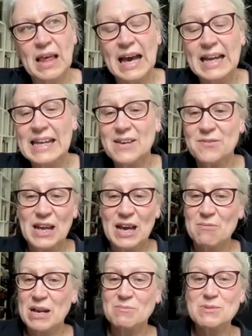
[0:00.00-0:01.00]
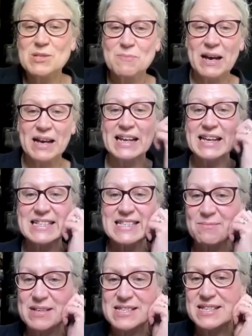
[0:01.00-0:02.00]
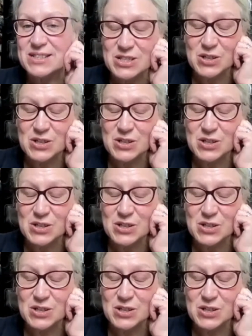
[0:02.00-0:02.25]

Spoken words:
And even, I mean, I'm smiling as I'm listening to